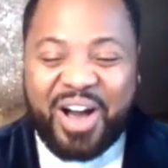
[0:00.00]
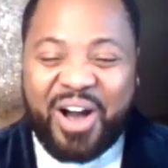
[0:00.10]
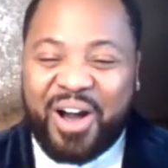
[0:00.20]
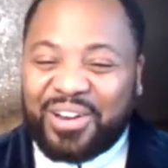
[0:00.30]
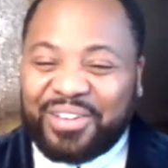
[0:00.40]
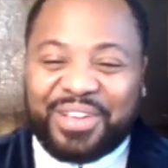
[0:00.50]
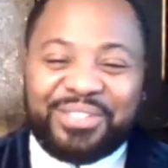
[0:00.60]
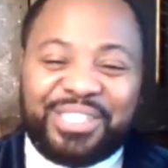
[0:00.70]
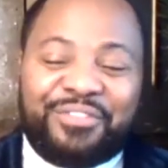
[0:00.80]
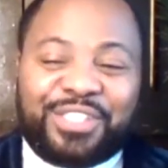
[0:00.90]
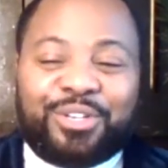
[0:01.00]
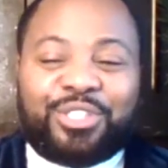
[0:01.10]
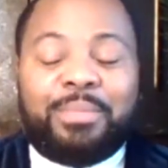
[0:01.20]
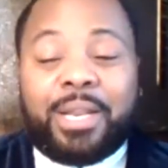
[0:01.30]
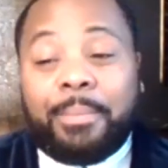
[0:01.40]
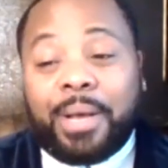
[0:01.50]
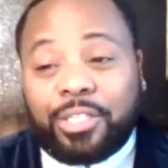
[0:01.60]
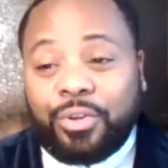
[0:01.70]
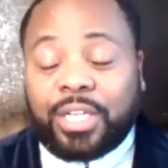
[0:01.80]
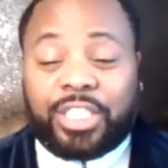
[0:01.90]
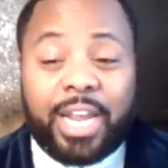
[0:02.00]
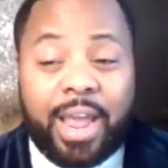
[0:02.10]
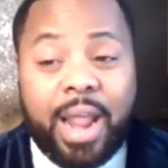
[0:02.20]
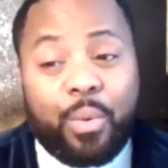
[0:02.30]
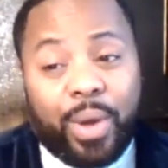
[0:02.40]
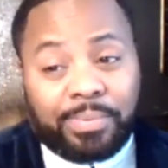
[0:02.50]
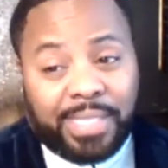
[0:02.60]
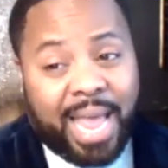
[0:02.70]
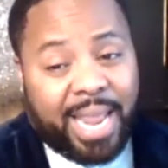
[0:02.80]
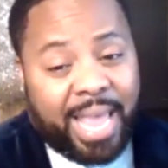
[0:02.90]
all of those different social media. But you can check out our website